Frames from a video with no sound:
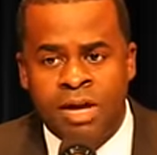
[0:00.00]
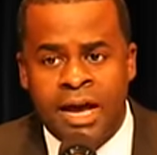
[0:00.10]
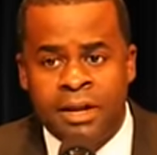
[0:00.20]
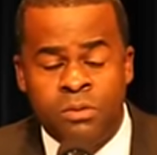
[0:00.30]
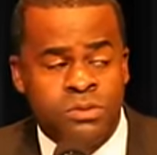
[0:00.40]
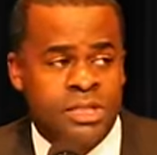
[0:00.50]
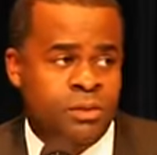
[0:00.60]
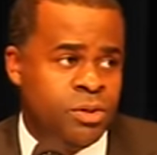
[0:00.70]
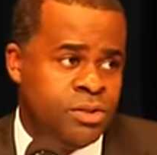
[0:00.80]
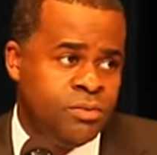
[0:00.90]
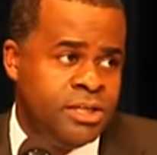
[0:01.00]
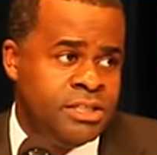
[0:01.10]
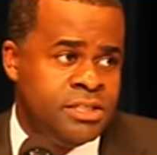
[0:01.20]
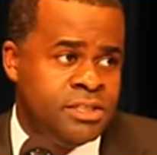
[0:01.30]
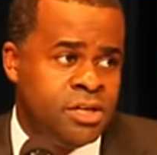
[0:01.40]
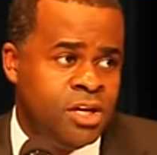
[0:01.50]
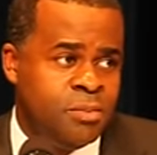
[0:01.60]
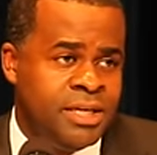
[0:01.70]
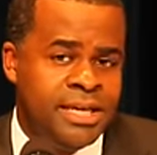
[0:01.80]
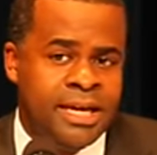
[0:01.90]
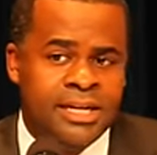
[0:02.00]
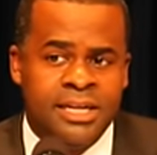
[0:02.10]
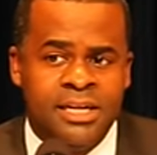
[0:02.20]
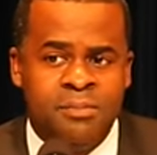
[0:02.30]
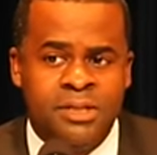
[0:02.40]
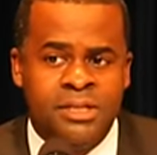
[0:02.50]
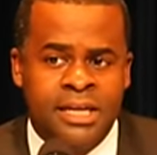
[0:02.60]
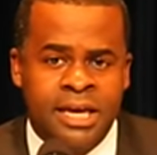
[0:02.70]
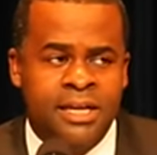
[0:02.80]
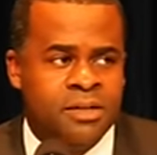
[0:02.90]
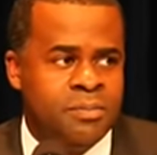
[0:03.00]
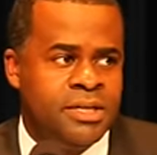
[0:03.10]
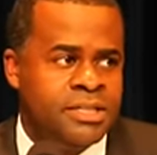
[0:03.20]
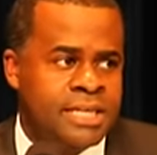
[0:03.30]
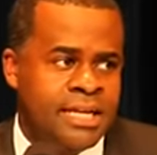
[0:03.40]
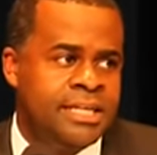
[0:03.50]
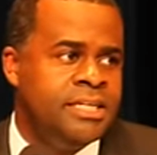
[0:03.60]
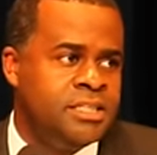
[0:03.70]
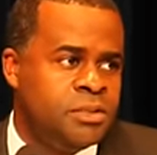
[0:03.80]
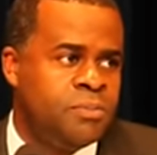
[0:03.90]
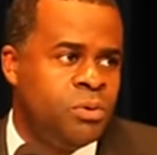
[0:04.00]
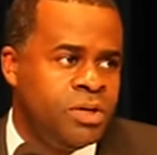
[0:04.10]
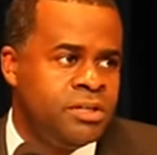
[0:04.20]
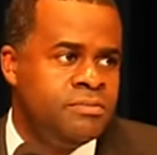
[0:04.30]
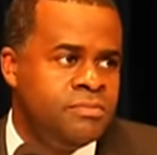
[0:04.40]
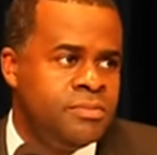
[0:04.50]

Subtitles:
I don't say what the reasons are, to be candid, because I didn't support it.